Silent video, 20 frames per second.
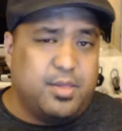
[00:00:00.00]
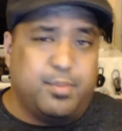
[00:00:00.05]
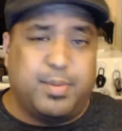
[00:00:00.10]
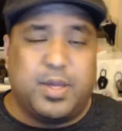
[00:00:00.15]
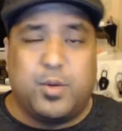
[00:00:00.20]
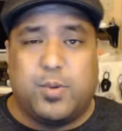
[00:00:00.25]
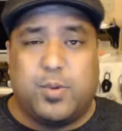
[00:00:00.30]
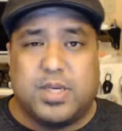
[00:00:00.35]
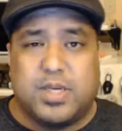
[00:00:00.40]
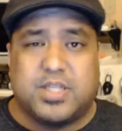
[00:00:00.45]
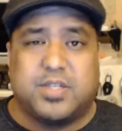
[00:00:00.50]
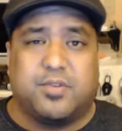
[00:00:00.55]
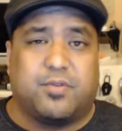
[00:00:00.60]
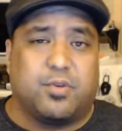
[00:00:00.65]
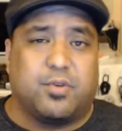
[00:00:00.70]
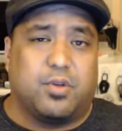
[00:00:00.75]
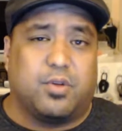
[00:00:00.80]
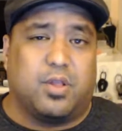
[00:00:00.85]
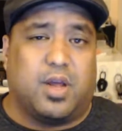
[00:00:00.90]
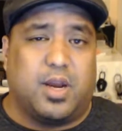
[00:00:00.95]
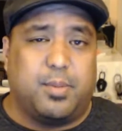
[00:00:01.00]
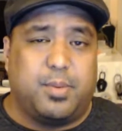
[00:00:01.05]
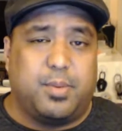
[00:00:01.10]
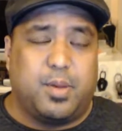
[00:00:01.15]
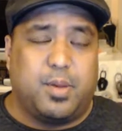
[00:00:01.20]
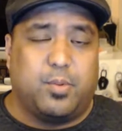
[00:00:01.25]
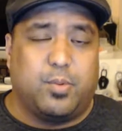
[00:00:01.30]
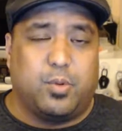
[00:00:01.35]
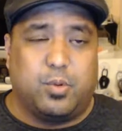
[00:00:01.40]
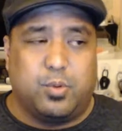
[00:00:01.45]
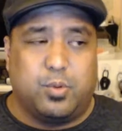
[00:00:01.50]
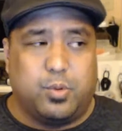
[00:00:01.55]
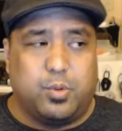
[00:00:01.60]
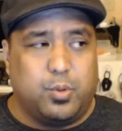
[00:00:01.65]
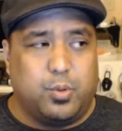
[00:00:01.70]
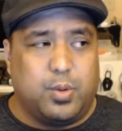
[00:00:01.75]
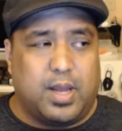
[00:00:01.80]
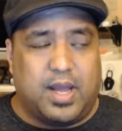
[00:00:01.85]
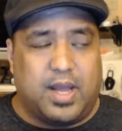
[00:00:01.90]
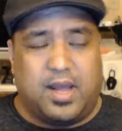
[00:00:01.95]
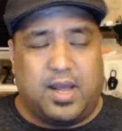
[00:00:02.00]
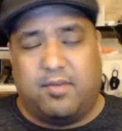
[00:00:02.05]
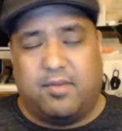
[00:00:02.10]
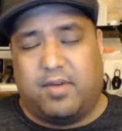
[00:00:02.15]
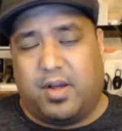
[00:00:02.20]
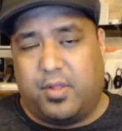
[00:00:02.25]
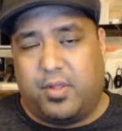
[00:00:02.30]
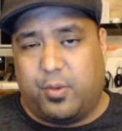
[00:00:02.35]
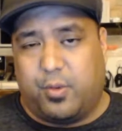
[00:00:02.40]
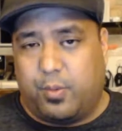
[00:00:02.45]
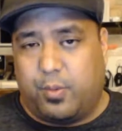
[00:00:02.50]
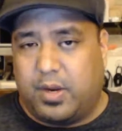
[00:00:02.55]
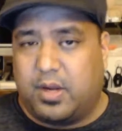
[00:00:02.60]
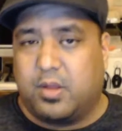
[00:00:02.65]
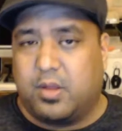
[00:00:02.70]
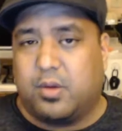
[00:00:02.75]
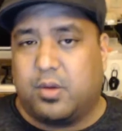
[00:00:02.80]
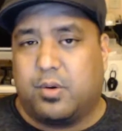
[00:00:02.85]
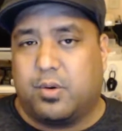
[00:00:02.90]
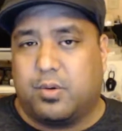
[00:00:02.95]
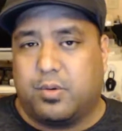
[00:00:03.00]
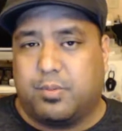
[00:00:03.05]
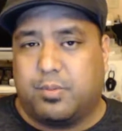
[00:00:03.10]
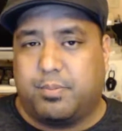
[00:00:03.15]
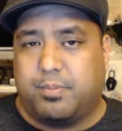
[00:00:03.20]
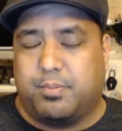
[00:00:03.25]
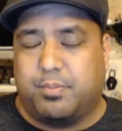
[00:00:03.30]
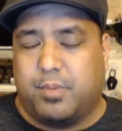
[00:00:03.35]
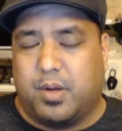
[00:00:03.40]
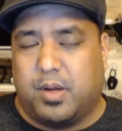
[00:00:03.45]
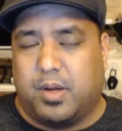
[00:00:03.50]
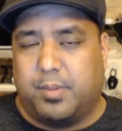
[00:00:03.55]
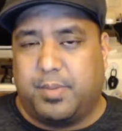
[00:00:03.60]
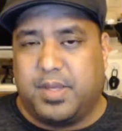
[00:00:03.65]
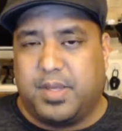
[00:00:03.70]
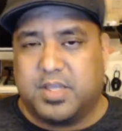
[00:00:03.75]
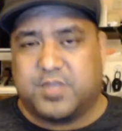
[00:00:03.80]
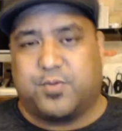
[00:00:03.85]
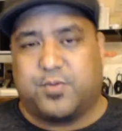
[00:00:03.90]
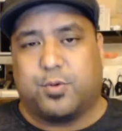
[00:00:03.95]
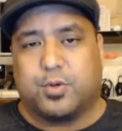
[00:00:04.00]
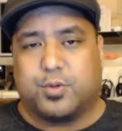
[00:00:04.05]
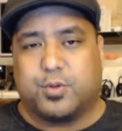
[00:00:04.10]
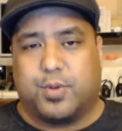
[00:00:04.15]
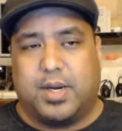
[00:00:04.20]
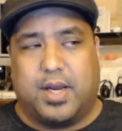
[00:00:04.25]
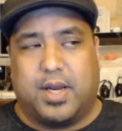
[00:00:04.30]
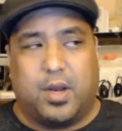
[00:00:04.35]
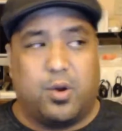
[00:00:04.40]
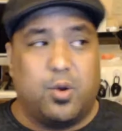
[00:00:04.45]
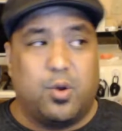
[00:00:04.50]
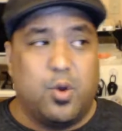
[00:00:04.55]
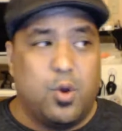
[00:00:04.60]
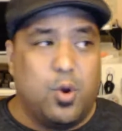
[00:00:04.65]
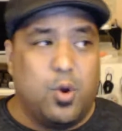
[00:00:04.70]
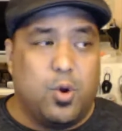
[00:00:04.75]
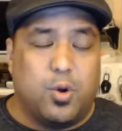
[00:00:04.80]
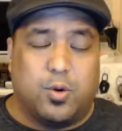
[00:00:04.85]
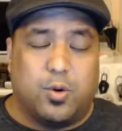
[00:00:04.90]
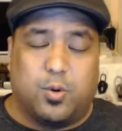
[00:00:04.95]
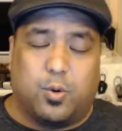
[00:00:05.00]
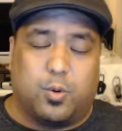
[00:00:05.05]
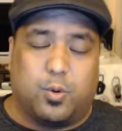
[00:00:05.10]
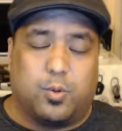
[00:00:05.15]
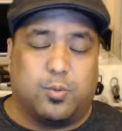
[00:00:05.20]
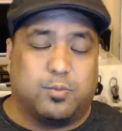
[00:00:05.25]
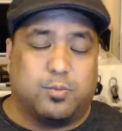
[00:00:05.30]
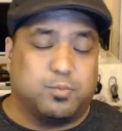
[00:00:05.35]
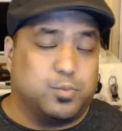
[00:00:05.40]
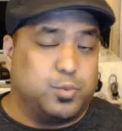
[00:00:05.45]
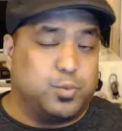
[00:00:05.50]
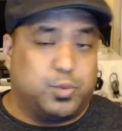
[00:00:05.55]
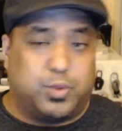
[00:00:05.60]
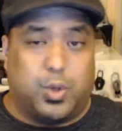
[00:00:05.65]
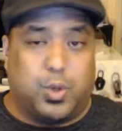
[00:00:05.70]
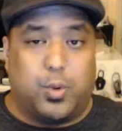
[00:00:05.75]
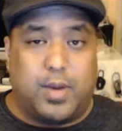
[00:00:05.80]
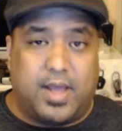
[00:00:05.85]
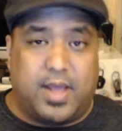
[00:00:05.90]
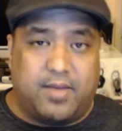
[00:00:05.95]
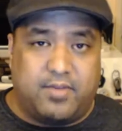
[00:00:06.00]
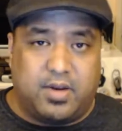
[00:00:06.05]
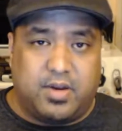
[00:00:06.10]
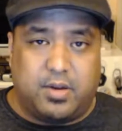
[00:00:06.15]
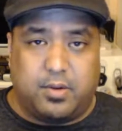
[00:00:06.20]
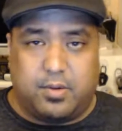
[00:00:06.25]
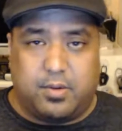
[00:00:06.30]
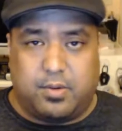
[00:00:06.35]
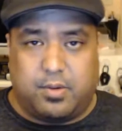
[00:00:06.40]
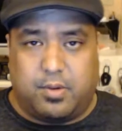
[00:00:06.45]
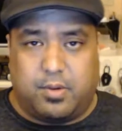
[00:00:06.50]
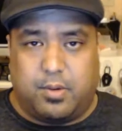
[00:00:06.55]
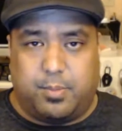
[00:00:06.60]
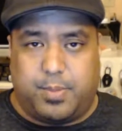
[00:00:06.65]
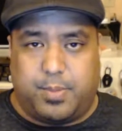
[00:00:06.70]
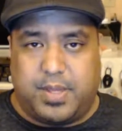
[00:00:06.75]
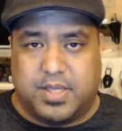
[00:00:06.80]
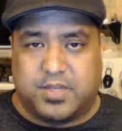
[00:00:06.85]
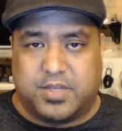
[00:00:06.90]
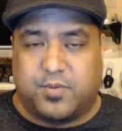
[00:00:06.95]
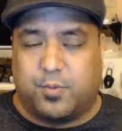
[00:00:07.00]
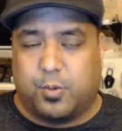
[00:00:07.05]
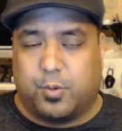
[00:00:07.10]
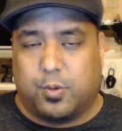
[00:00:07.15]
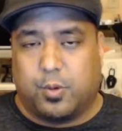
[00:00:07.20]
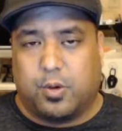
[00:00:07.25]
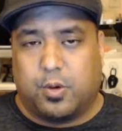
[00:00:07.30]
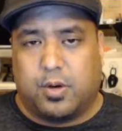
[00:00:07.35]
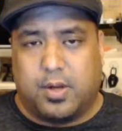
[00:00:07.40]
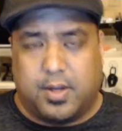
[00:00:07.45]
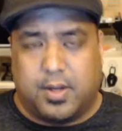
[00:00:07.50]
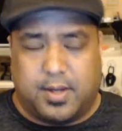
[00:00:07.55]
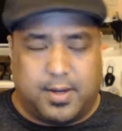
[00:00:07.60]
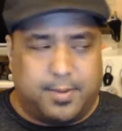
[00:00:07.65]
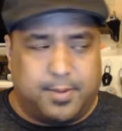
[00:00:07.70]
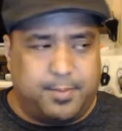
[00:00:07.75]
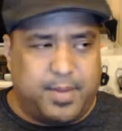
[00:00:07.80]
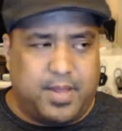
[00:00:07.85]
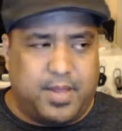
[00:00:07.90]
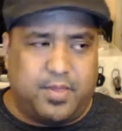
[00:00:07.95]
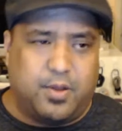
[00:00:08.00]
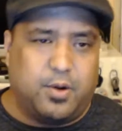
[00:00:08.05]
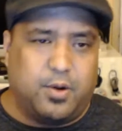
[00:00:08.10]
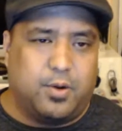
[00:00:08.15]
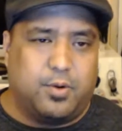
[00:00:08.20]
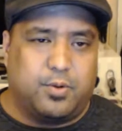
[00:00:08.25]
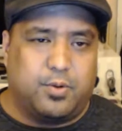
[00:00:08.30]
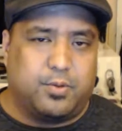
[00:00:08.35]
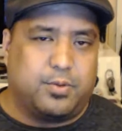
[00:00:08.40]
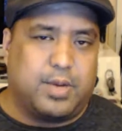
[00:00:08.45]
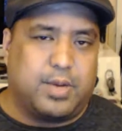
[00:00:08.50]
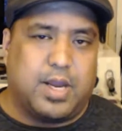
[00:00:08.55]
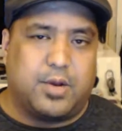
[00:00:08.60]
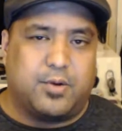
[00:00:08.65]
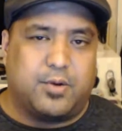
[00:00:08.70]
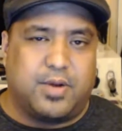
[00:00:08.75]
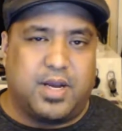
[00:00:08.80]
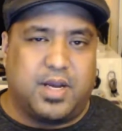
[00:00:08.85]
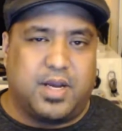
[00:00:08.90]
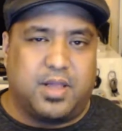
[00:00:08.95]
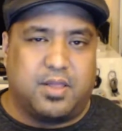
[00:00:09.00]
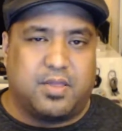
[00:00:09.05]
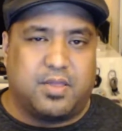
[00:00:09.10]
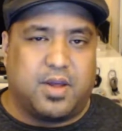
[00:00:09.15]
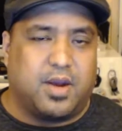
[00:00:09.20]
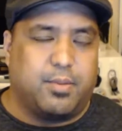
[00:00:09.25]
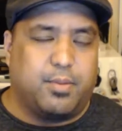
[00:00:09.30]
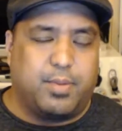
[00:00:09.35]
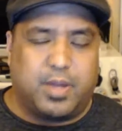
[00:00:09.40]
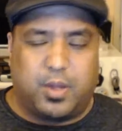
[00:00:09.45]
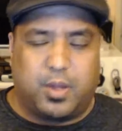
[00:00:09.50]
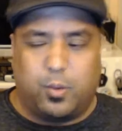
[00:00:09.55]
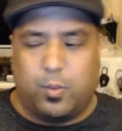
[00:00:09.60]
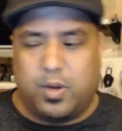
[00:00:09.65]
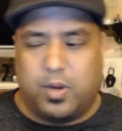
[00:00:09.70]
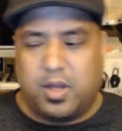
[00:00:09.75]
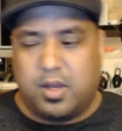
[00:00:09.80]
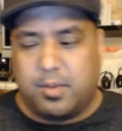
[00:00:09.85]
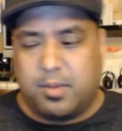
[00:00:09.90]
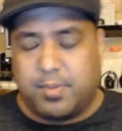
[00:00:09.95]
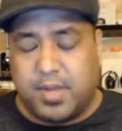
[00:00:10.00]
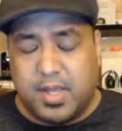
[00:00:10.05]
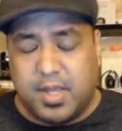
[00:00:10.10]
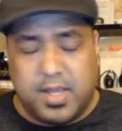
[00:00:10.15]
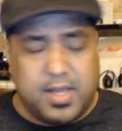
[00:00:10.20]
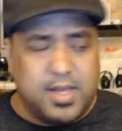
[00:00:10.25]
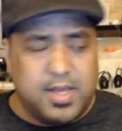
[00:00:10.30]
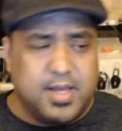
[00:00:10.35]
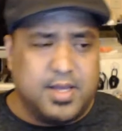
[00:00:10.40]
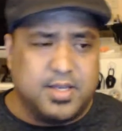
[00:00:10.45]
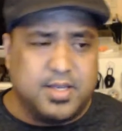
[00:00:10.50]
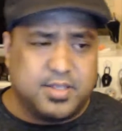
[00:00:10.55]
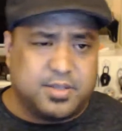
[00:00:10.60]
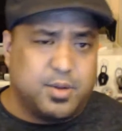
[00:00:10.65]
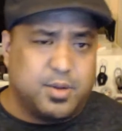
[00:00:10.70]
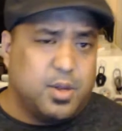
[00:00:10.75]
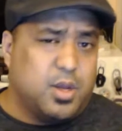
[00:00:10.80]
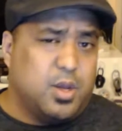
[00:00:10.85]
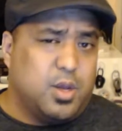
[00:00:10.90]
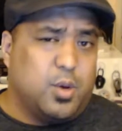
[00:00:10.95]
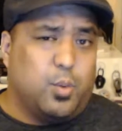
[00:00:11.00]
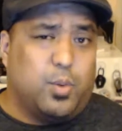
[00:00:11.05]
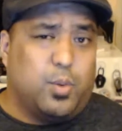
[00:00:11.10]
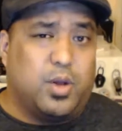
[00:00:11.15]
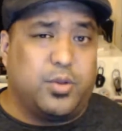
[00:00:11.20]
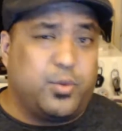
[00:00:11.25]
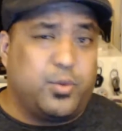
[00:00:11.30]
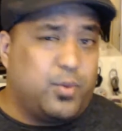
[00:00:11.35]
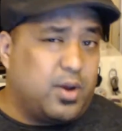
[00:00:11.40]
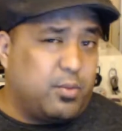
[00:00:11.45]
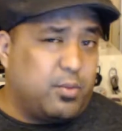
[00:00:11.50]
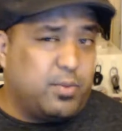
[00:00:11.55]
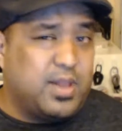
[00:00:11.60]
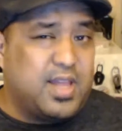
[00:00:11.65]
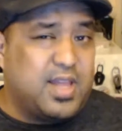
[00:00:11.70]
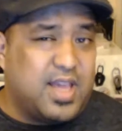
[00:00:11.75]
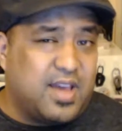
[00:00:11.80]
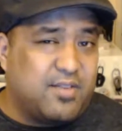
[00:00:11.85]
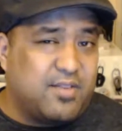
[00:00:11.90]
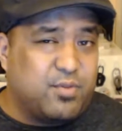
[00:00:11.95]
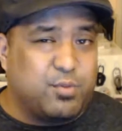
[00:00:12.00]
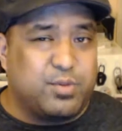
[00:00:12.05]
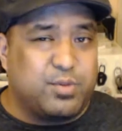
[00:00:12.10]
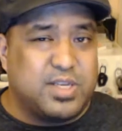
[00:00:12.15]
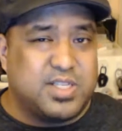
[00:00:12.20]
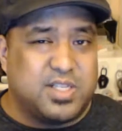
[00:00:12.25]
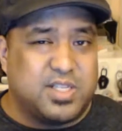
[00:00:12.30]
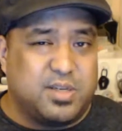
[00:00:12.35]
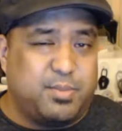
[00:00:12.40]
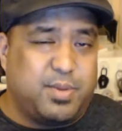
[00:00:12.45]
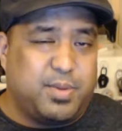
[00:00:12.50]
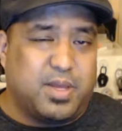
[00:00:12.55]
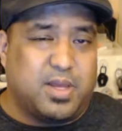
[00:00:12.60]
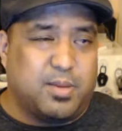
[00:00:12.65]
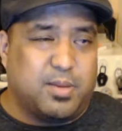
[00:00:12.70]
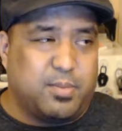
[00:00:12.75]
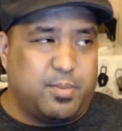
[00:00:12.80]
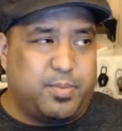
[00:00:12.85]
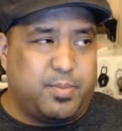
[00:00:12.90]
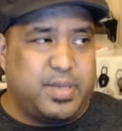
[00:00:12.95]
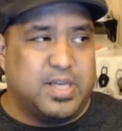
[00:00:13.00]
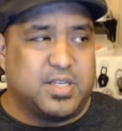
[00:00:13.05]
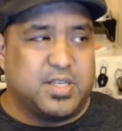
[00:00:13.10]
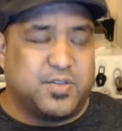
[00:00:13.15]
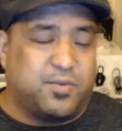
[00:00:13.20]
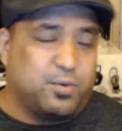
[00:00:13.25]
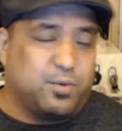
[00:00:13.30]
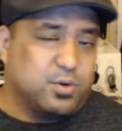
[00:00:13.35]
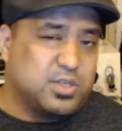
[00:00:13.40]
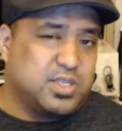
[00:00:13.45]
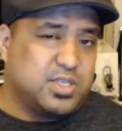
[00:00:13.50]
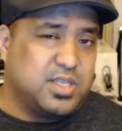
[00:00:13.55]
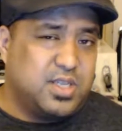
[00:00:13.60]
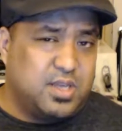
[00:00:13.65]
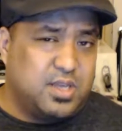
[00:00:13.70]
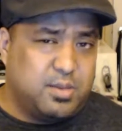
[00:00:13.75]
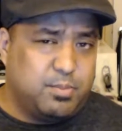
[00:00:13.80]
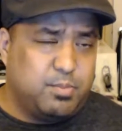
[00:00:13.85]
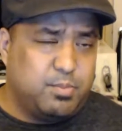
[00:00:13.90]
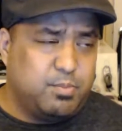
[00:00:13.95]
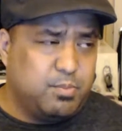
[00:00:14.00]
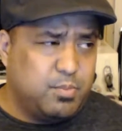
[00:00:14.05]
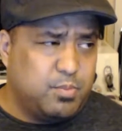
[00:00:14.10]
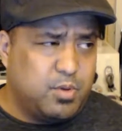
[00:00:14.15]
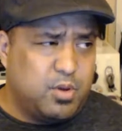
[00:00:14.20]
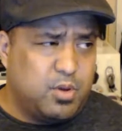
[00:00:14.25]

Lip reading: The big question for a lot of people who have either regular PS4s right now or don't have any PS4 and they're entertaining the thought of picking one up is, well, do I really have a reason to pick up a PS4 Slim